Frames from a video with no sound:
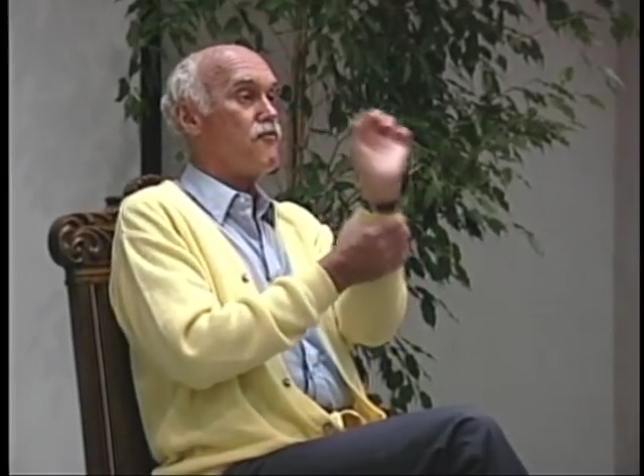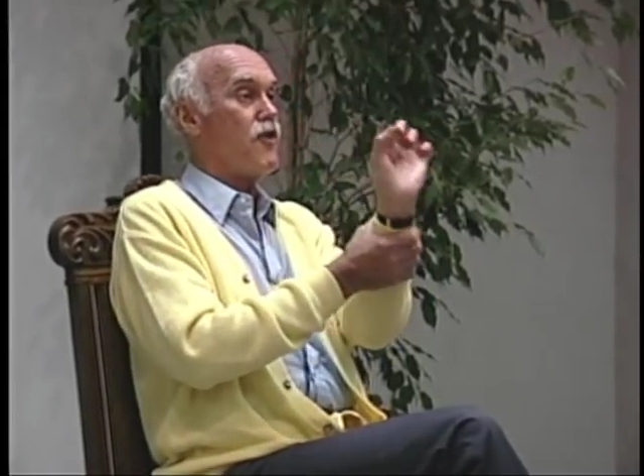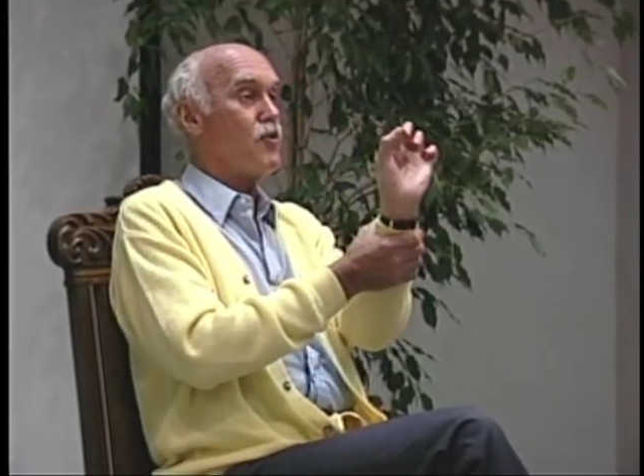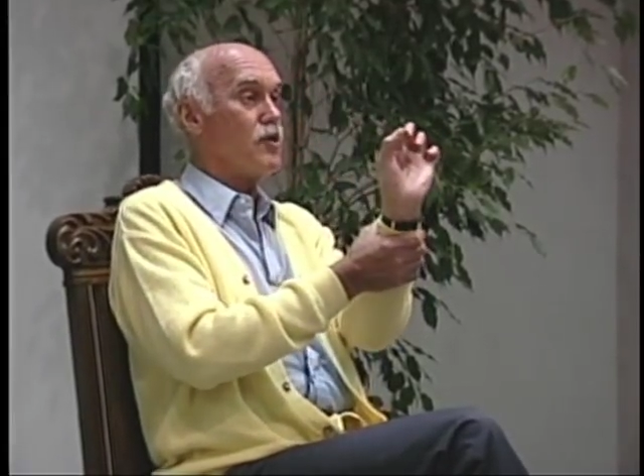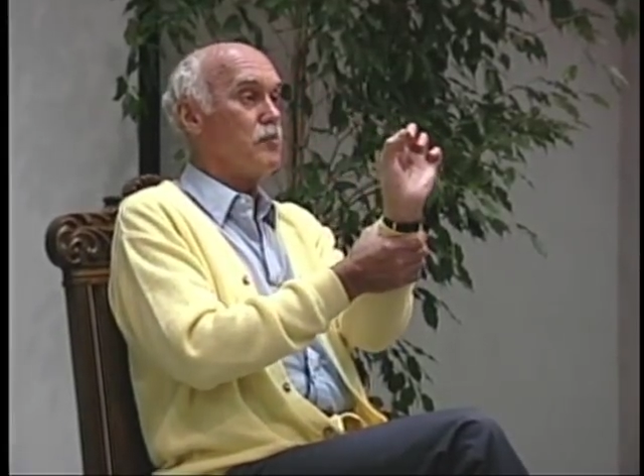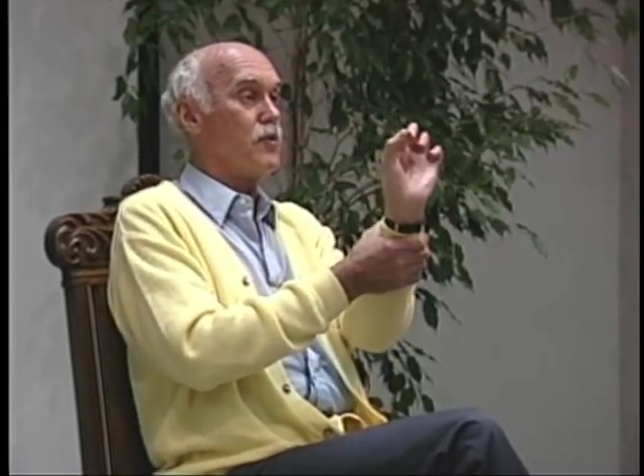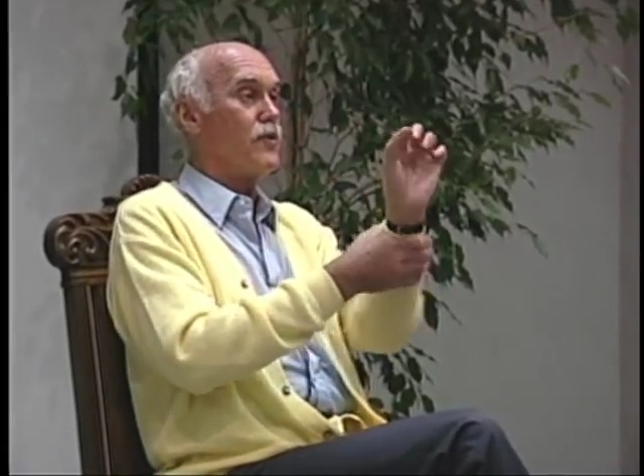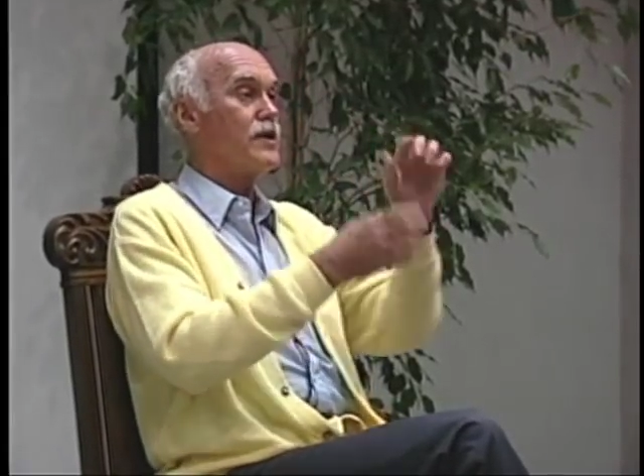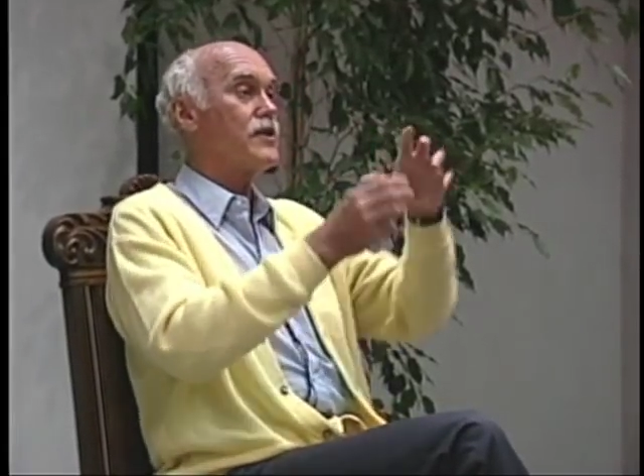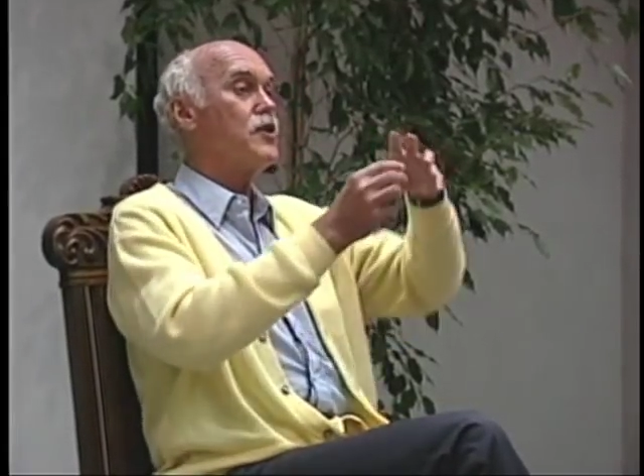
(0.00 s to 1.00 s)
focal
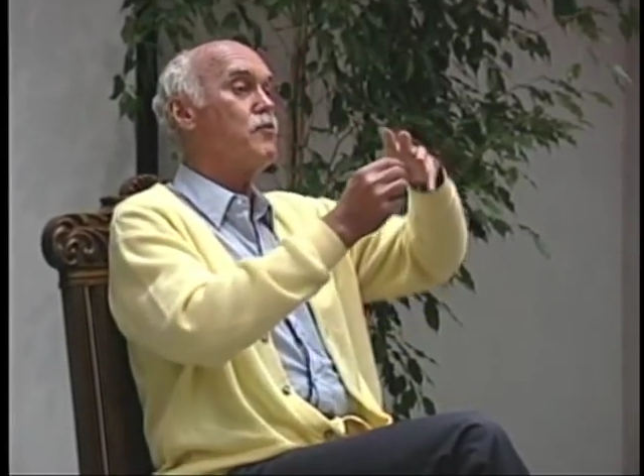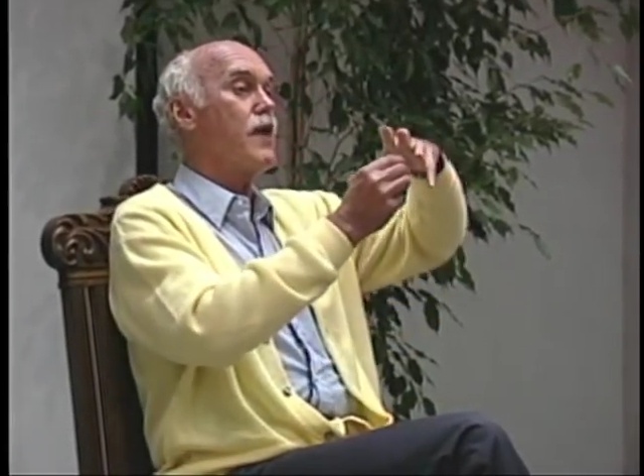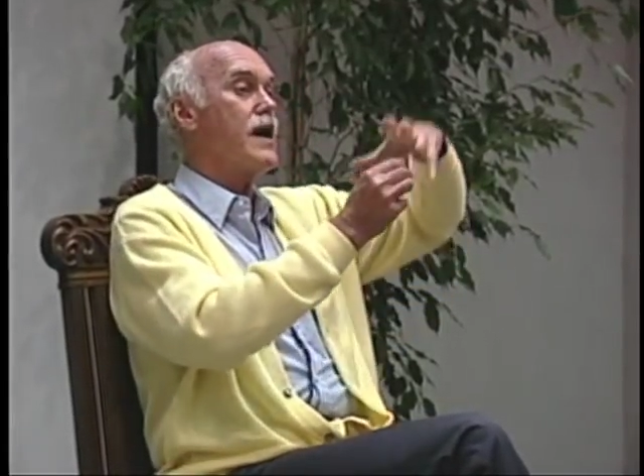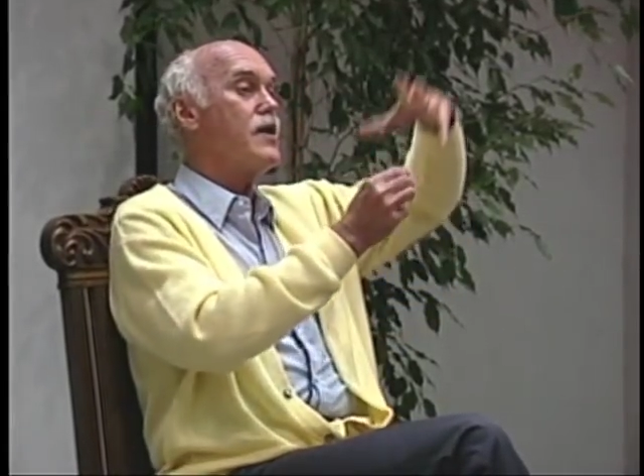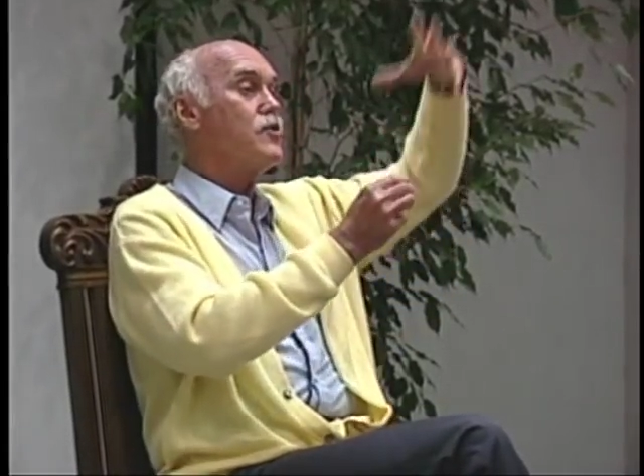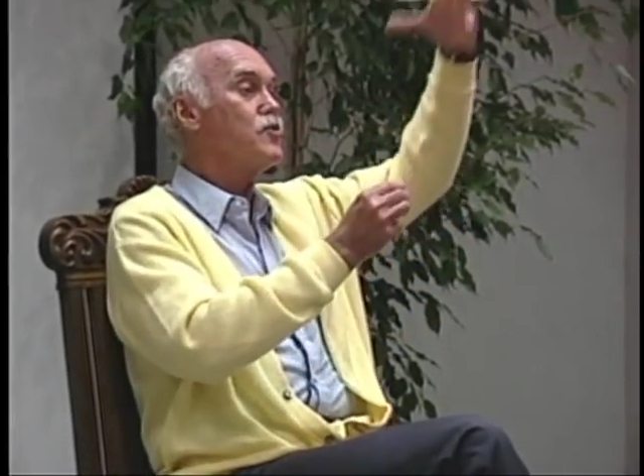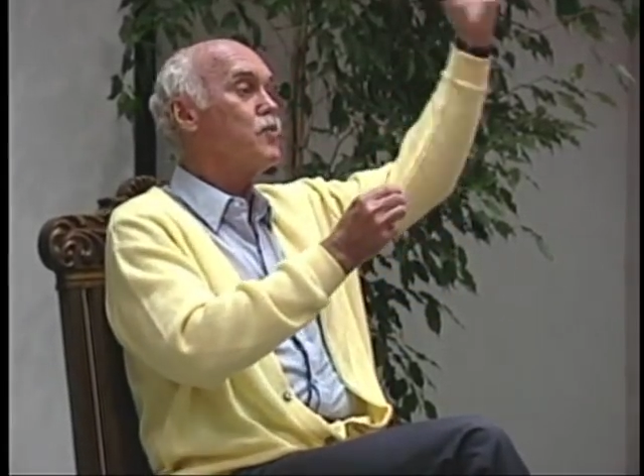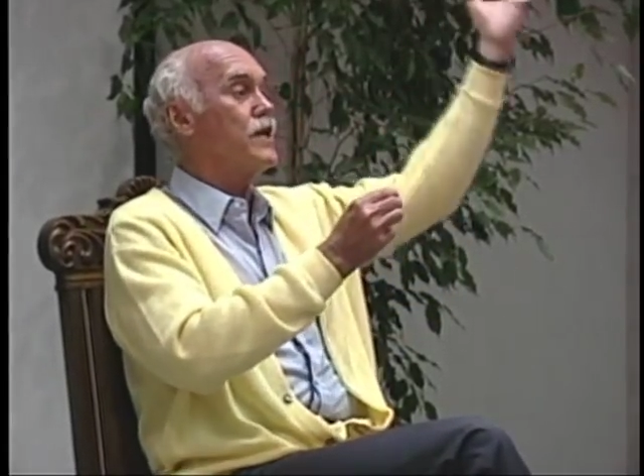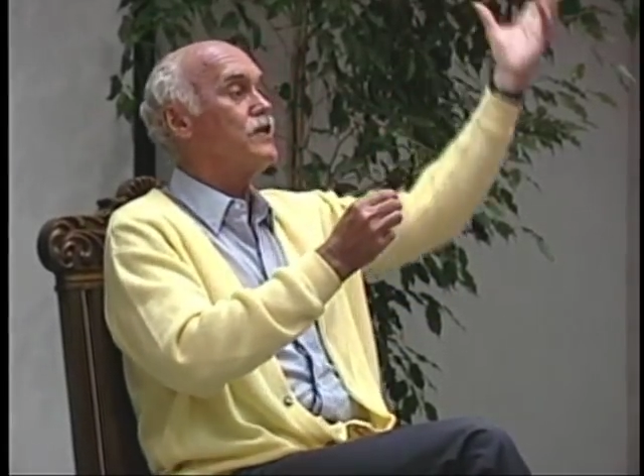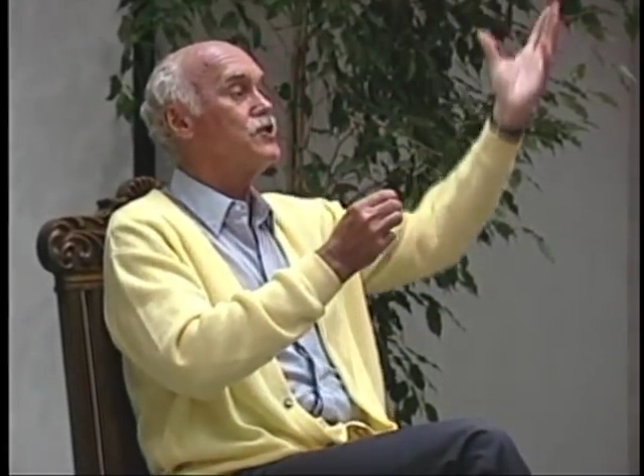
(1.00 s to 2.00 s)
point around
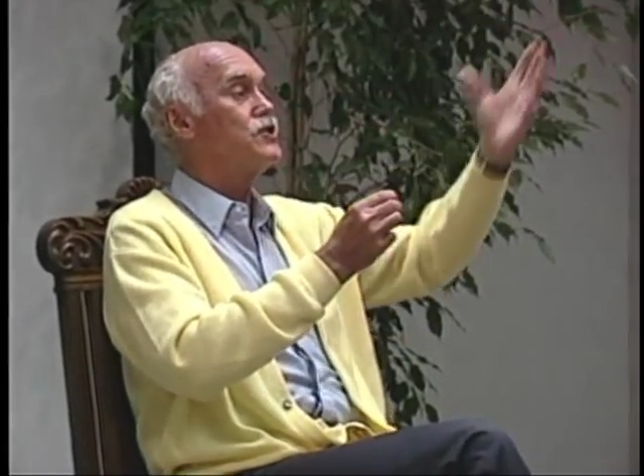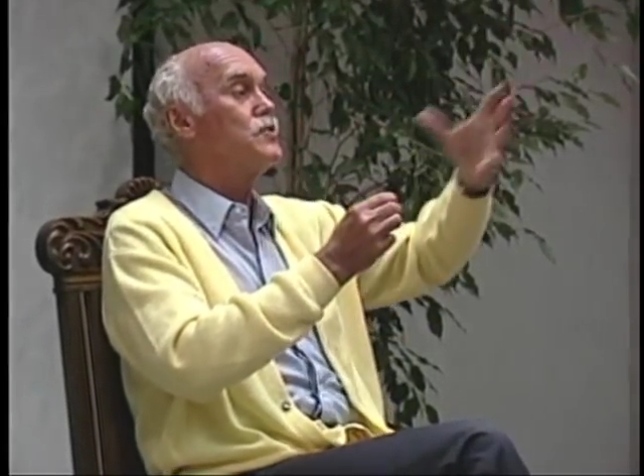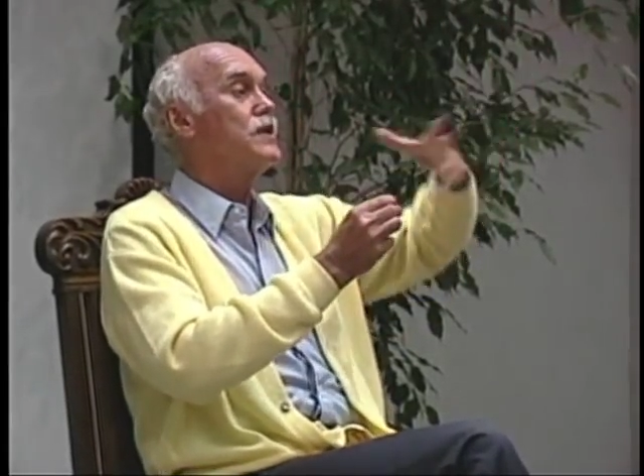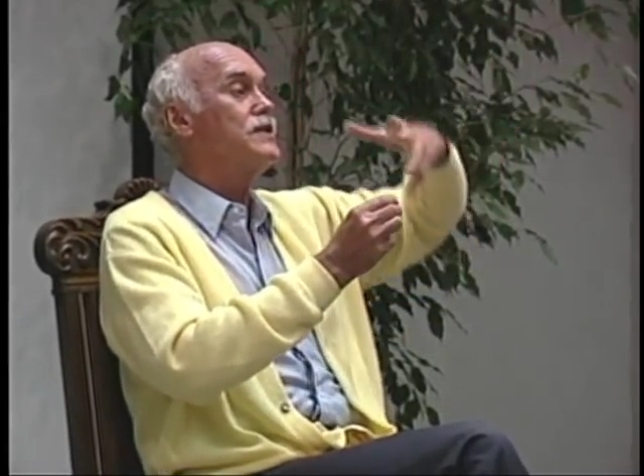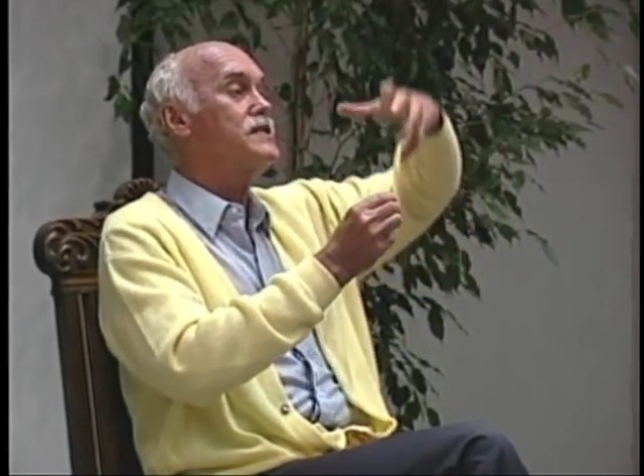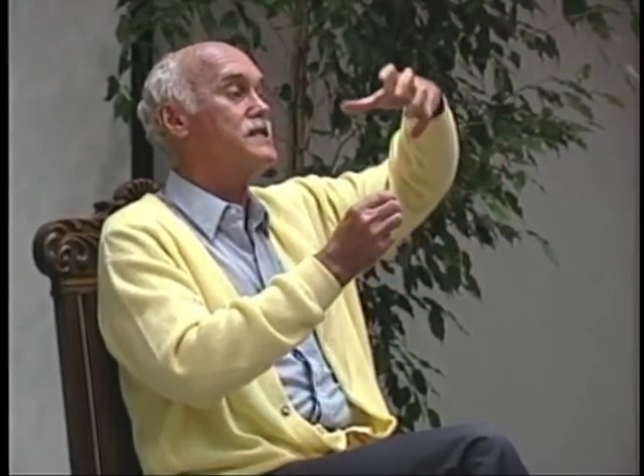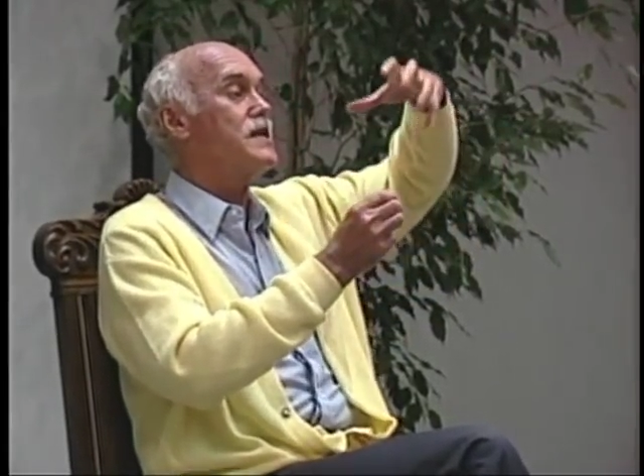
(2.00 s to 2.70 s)
which you can